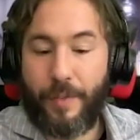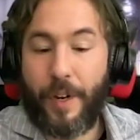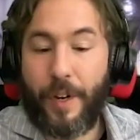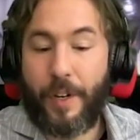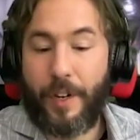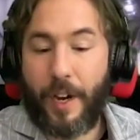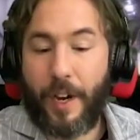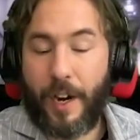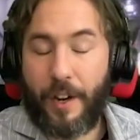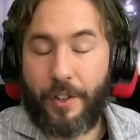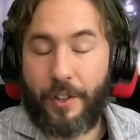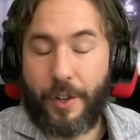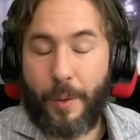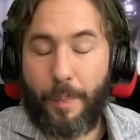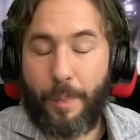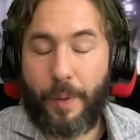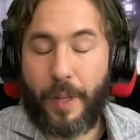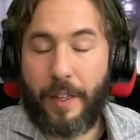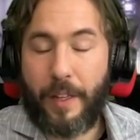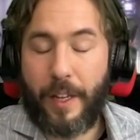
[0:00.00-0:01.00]
God is
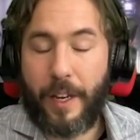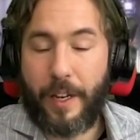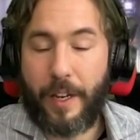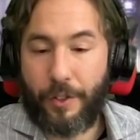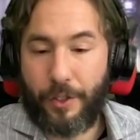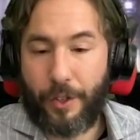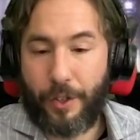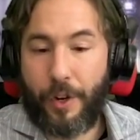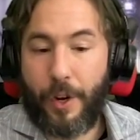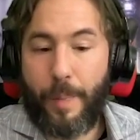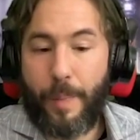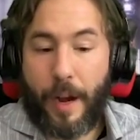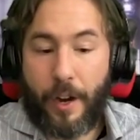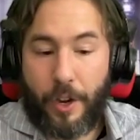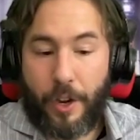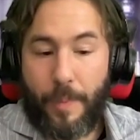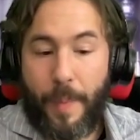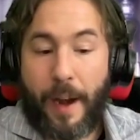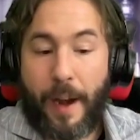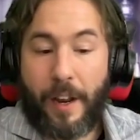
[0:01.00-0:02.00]
completely concerned about
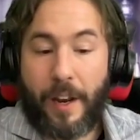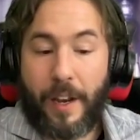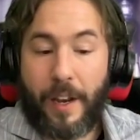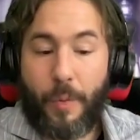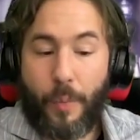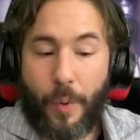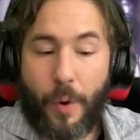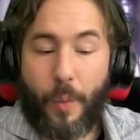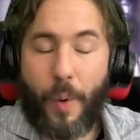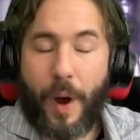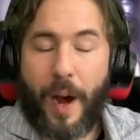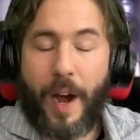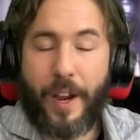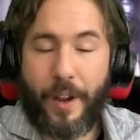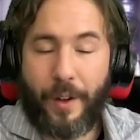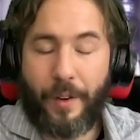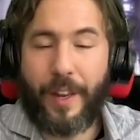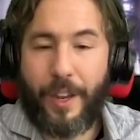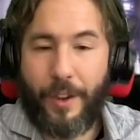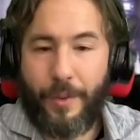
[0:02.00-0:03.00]
humanity, well, why
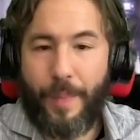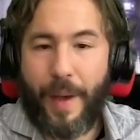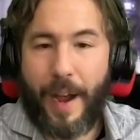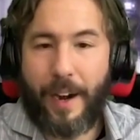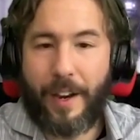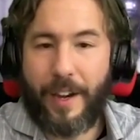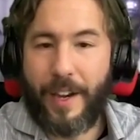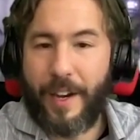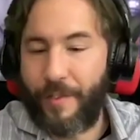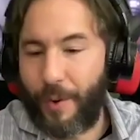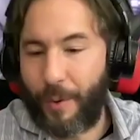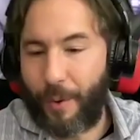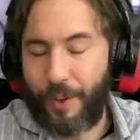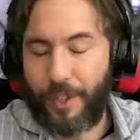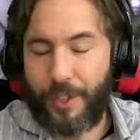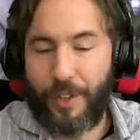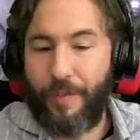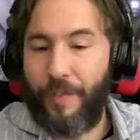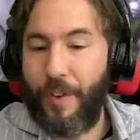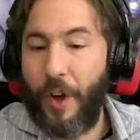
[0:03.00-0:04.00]
only humanity? Of
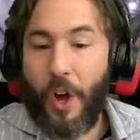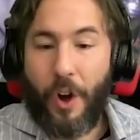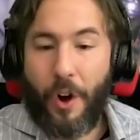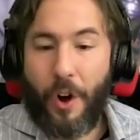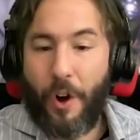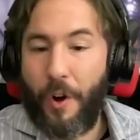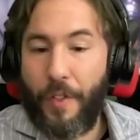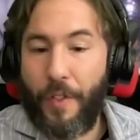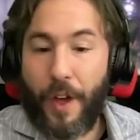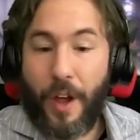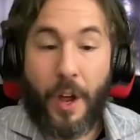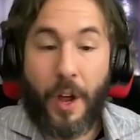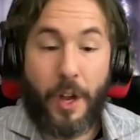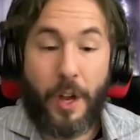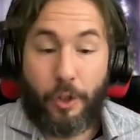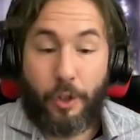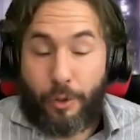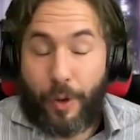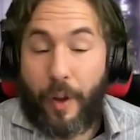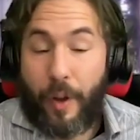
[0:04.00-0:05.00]
course, of all the
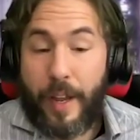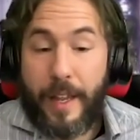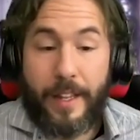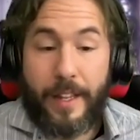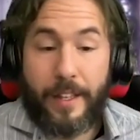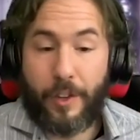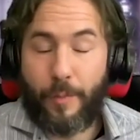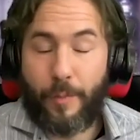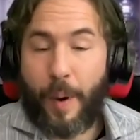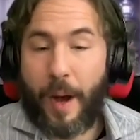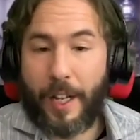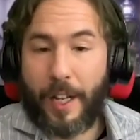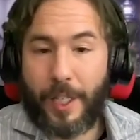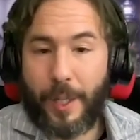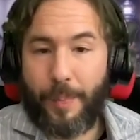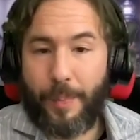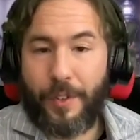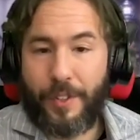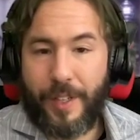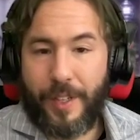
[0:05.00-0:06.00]
trillions of
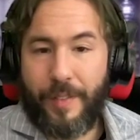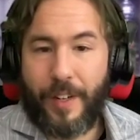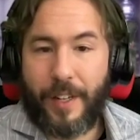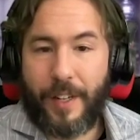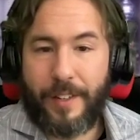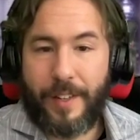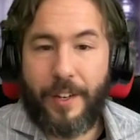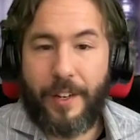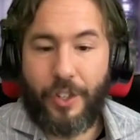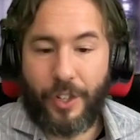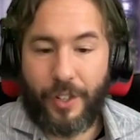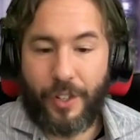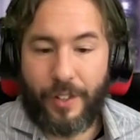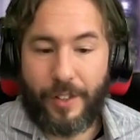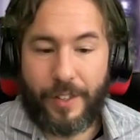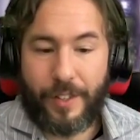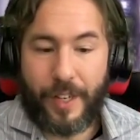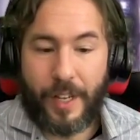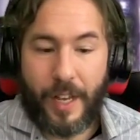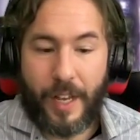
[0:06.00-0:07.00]
possible
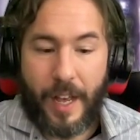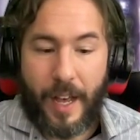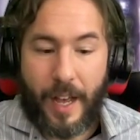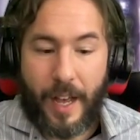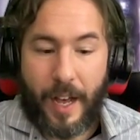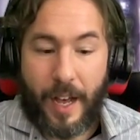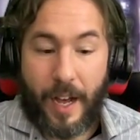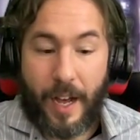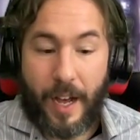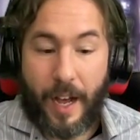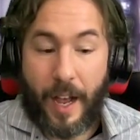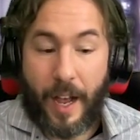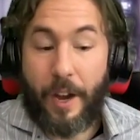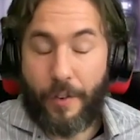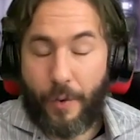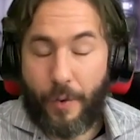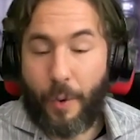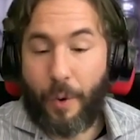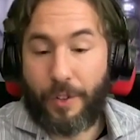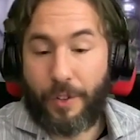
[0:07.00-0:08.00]
civilizations. And
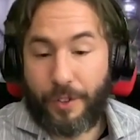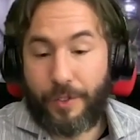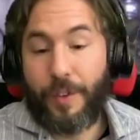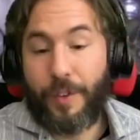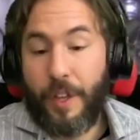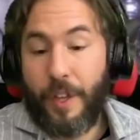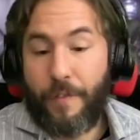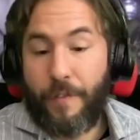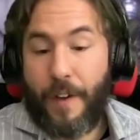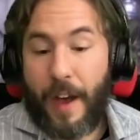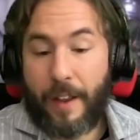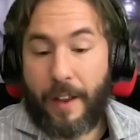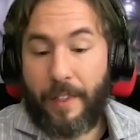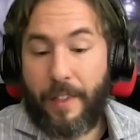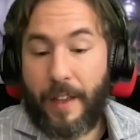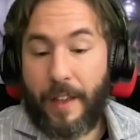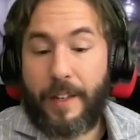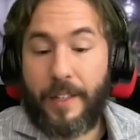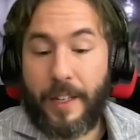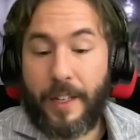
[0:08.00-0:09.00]
of course, the fact
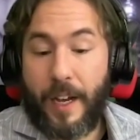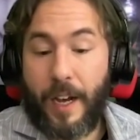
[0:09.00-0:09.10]
that,